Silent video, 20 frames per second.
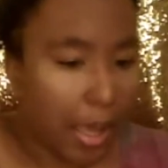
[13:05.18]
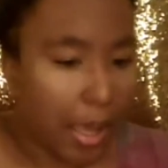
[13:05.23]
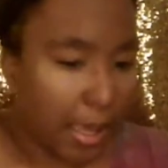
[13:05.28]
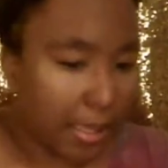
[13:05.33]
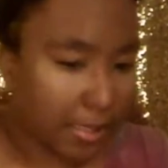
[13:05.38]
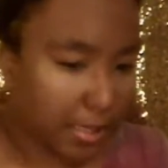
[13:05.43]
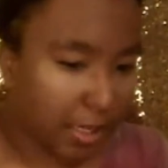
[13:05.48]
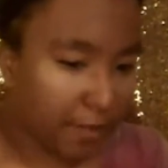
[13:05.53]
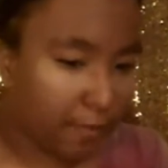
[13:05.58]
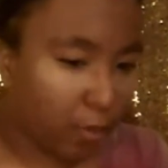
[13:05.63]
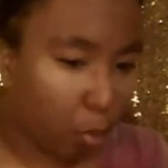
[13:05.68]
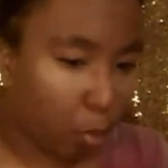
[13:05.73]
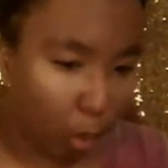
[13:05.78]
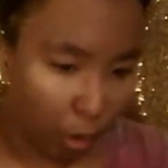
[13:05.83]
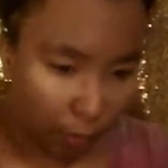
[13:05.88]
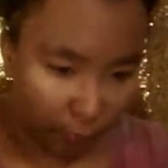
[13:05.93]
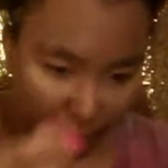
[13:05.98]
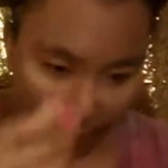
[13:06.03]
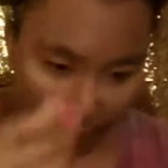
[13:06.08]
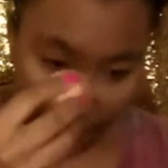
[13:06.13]
is it even
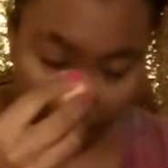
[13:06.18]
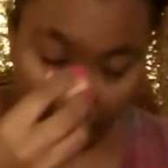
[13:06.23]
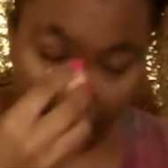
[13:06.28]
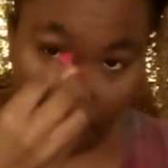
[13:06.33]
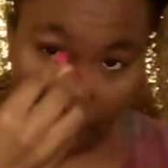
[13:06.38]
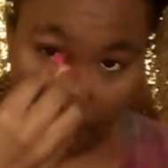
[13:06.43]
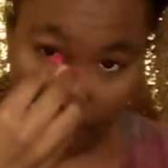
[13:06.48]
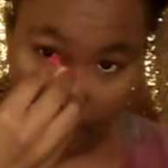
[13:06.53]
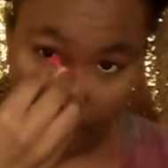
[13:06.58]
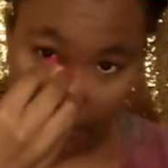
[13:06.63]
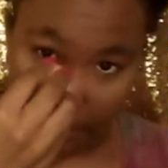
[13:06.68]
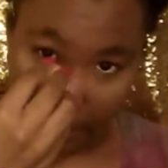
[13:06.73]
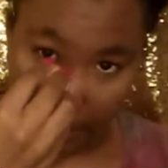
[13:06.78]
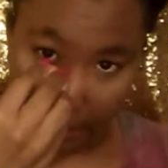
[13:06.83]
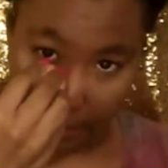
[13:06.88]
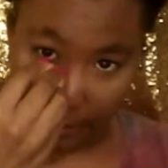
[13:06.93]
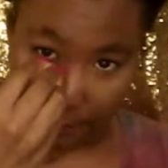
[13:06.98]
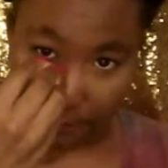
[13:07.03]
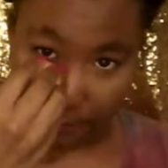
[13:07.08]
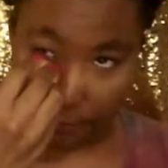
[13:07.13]
worth getting my nails done
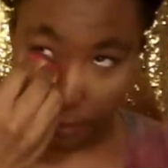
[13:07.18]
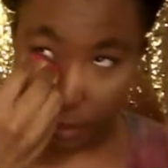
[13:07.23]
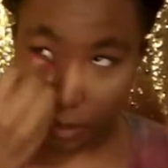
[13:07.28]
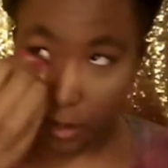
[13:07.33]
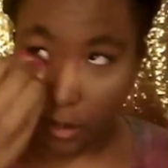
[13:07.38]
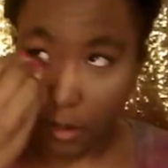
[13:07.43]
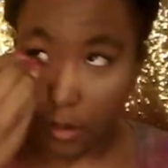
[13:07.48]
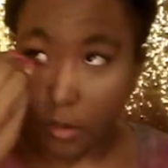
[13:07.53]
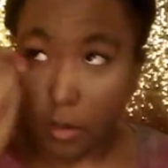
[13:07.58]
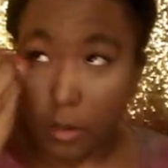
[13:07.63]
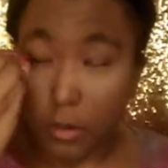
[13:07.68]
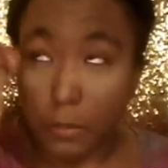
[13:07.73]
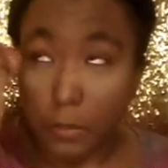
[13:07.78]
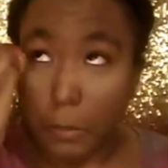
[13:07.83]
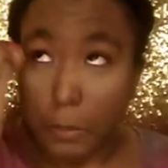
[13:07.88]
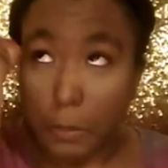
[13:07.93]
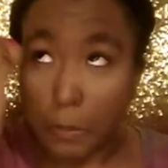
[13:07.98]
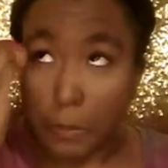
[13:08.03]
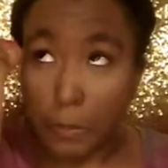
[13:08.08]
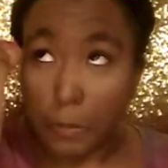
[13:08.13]
again?
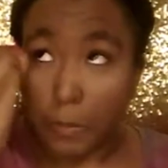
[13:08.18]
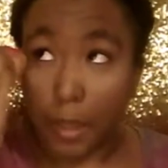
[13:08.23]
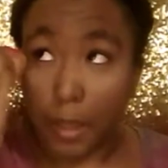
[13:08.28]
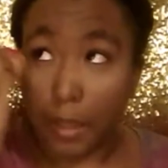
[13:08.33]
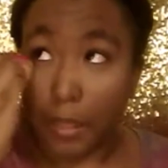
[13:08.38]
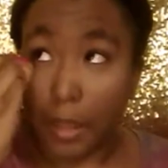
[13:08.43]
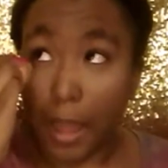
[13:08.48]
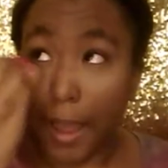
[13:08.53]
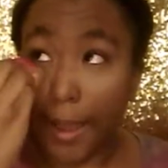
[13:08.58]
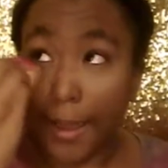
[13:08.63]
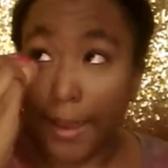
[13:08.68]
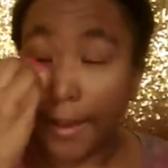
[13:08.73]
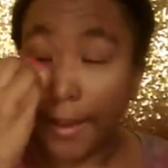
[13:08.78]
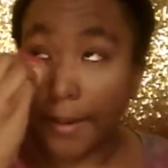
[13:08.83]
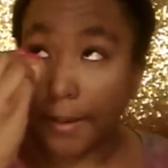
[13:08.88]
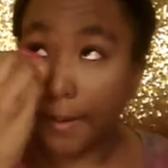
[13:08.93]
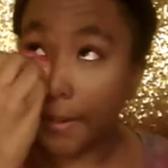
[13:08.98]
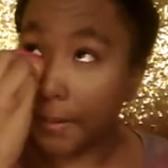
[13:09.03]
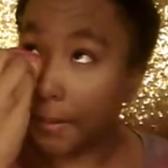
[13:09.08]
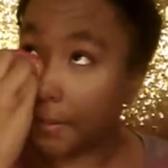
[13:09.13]
Like,
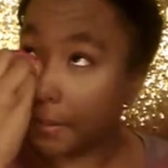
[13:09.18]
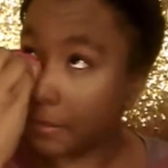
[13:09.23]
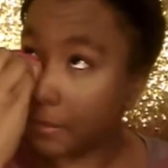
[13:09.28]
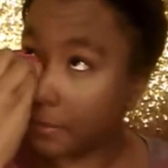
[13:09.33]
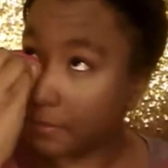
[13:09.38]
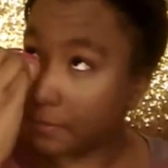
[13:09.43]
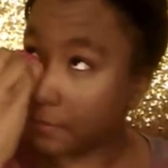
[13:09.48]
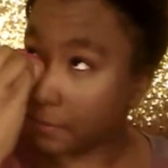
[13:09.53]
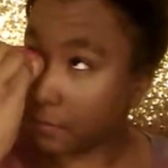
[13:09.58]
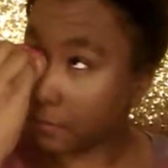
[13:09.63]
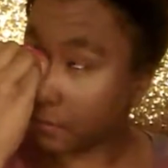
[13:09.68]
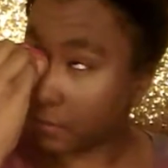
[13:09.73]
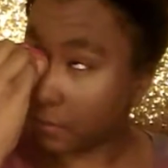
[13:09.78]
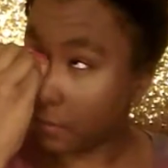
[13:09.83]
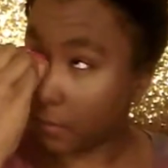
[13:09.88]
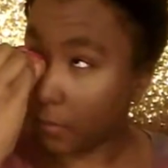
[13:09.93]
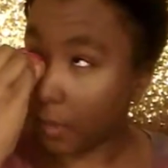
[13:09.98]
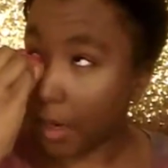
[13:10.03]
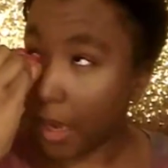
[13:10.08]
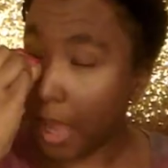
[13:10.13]

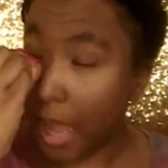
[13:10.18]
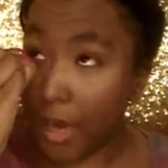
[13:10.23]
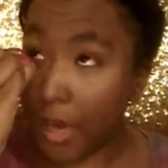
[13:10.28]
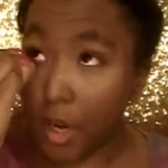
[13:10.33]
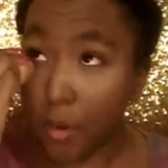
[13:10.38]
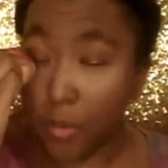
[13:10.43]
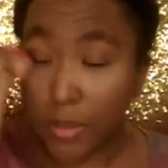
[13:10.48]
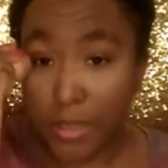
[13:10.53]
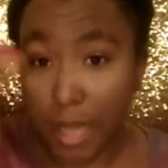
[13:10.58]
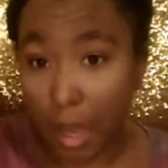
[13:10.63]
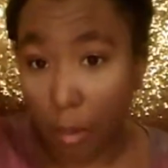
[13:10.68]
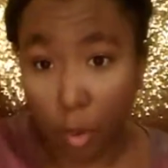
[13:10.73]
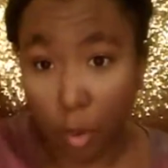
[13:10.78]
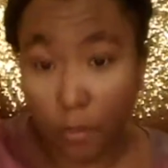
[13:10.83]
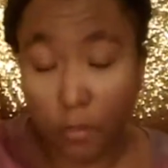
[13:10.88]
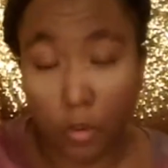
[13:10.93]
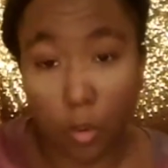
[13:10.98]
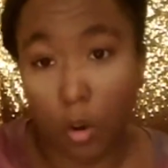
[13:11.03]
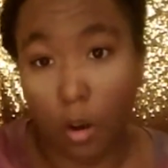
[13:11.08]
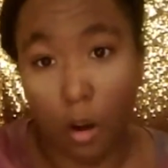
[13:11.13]
I know it's not
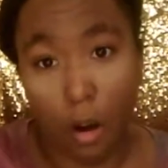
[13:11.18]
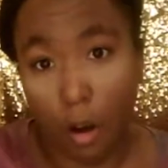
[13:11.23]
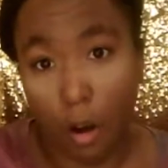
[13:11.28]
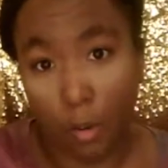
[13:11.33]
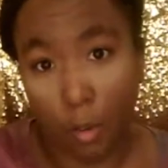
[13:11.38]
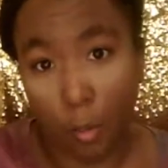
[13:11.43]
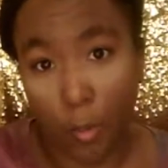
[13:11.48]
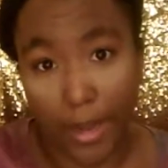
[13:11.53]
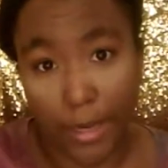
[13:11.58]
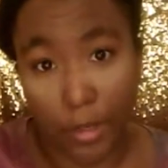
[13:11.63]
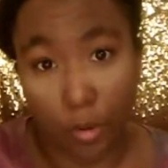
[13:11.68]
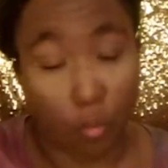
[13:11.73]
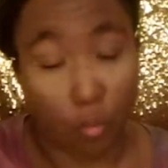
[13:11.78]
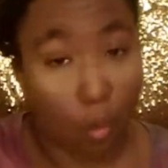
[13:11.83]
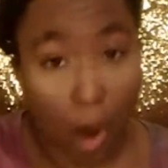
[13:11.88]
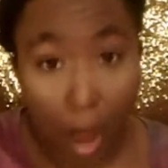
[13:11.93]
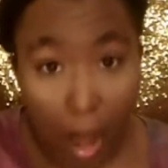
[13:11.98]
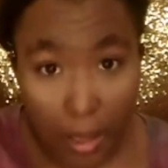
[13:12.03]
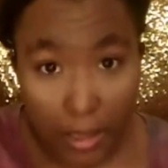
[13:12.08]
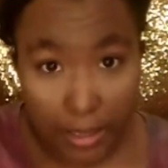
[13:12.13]
worth going all the way to
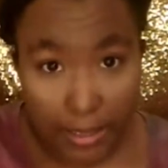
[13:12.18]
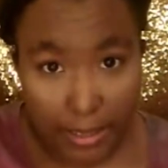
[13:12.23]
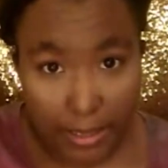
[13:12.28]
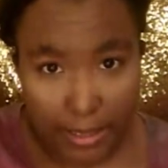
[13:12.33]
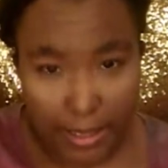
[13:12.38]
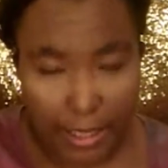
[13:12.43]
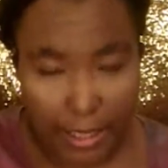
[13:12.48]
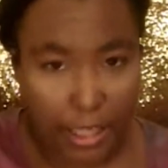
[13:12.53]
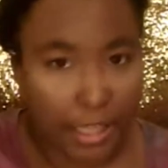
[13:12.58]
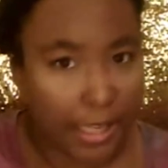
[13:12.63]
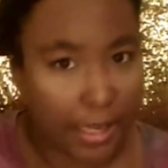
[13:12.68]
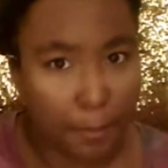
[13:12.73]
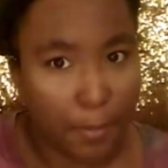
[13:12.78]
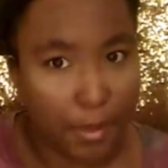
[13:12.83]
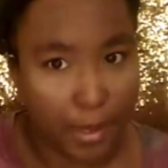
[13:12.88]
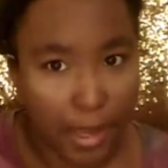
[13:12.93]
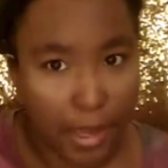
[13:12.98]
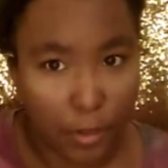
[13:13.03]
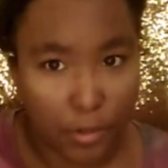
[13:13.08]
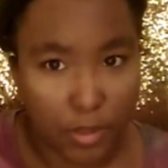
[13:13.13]
Raleigh again to get my
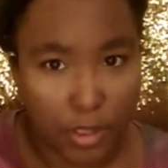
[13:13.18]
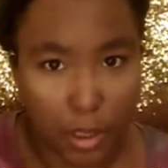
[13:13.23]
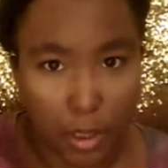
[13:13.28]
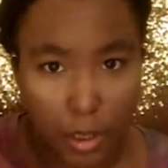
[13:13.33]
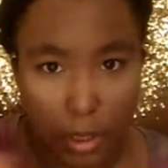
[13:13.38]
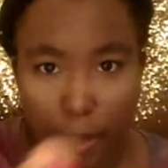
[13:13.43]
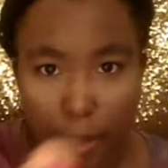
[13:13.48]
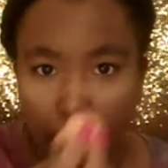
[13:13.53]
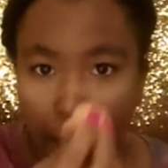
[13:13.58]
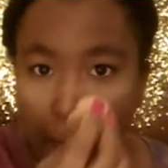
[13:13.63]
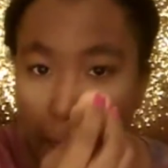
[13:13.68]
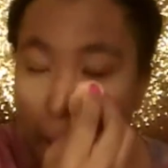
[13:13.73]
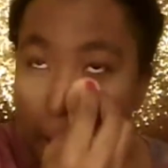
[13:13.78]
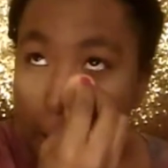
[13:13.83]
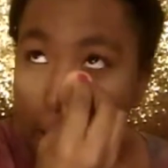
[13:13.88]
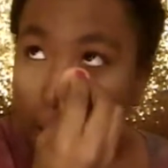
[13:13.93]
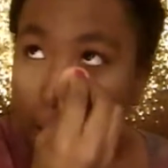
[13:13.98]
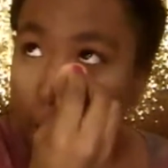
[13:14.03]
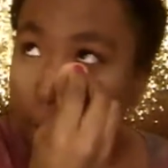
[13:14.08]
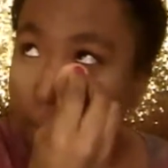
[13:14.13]
nails done.
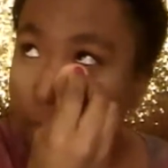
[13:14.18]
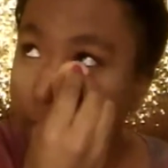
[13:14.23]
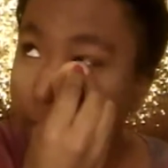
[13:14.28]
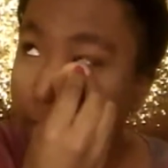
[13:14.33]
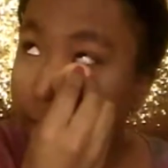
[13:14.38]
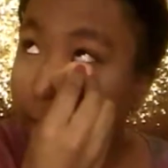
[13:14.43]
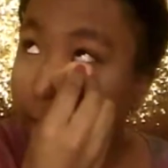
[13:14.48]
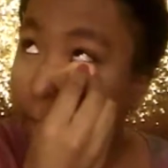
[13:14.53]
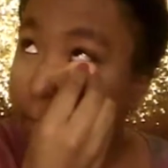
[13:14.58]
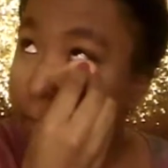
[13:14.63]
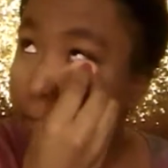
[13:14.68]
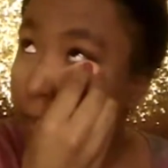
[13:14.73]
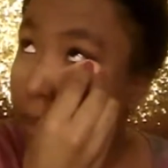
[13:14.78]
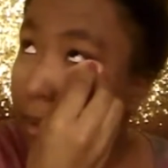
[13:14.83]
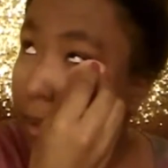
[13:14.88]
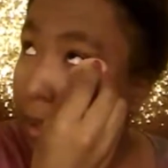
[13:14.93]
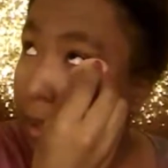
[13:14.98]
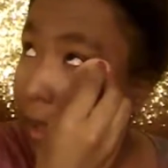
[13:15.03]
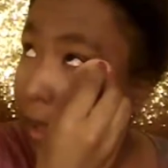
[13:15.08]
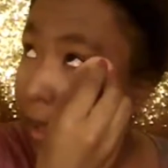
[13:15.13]
But
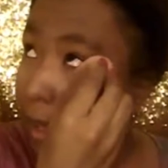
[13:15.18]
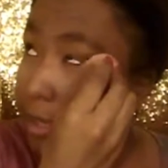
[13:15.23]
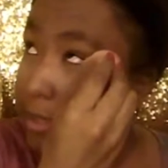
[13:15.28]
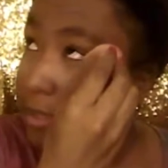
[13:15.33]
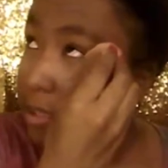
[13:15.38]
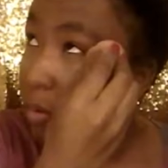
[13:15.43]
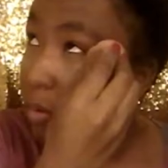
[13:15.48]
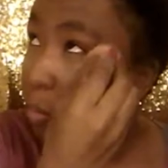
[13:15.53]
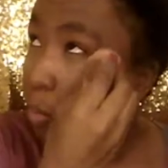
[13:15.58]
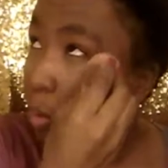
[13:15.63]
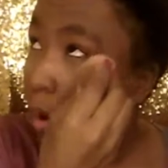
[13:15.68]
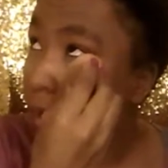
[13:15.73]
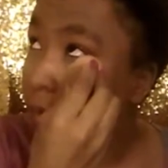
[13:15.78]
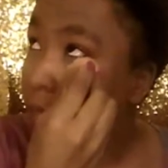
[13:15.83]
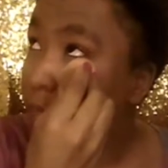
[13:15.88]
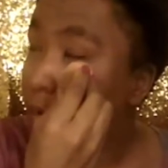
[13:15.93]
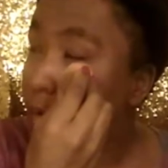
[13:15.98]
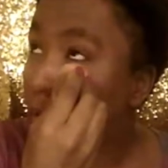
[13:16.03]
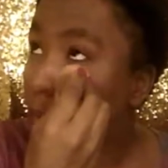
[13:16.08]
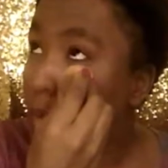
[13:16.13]
is it
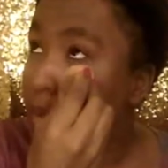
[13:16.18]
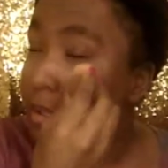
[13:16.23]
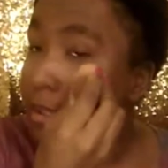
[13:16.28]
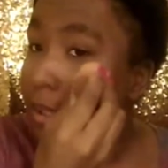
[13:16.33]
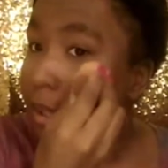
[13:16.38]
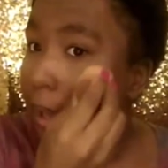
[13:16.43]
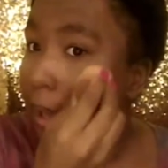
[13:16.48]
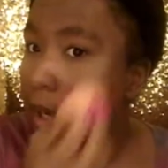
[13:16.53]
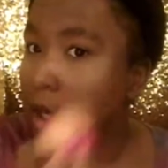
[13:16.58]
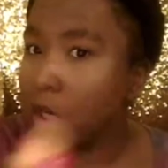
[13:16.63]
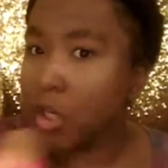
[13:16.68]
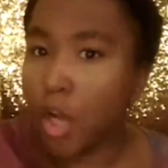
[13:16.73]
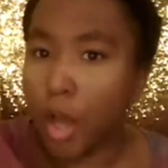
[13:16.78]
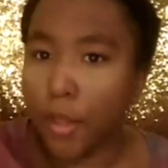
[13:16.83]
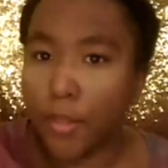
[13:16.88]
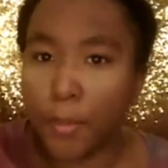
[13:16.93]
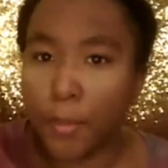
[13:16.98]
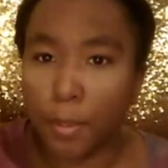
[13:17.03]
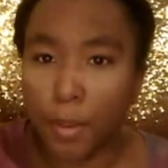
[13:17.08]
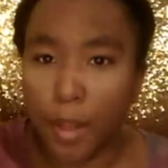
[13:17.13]
worth going to, like,
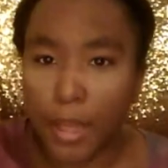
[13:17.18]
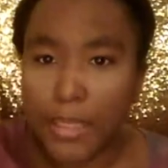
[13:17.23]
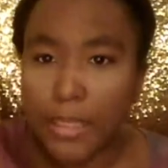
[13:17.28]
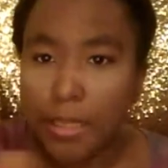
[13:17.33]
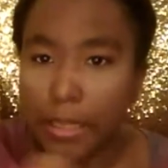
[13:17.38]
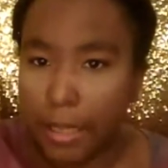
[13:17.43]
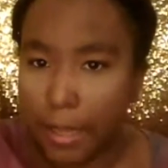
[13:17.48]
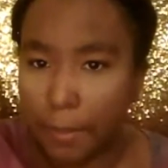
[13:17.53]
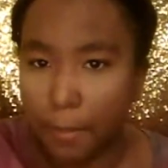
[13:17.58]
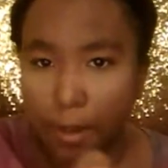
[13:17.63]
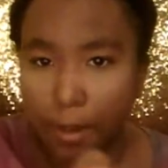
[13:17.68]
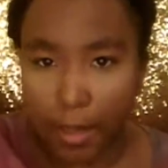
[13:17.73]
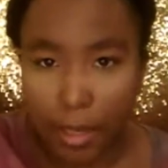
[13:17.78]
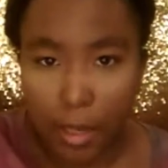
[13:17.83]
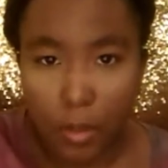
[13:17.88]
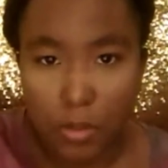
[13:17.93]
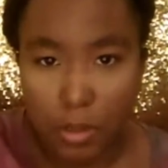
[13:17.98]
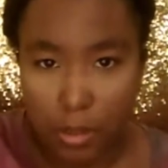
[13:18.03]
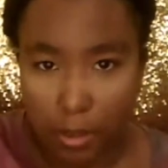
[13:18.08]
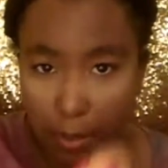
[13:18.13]
another place to get my
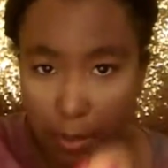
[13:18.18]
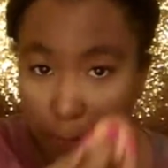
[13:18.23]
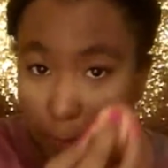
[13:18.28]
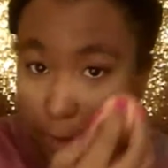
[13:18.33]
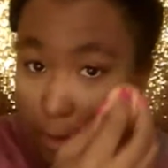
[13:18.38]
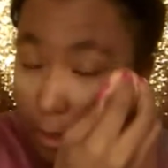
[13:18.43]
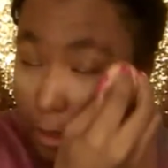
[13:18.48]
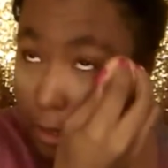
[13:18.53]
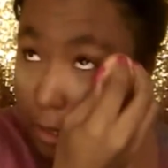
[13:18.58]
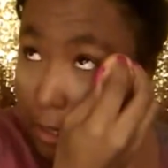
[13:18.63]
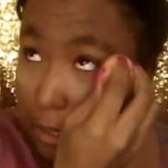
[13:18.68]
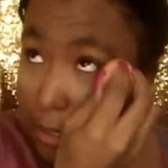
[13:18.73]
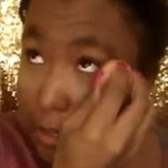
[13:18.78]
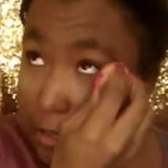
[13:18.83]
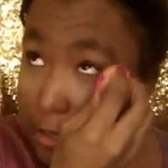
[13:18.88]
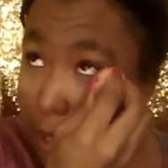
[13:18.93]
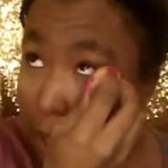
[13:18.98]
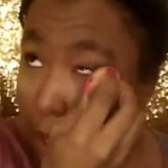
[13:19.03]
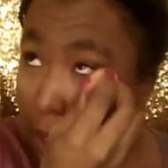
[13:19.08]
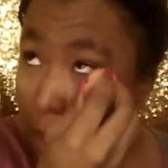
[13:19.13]
nails done? Because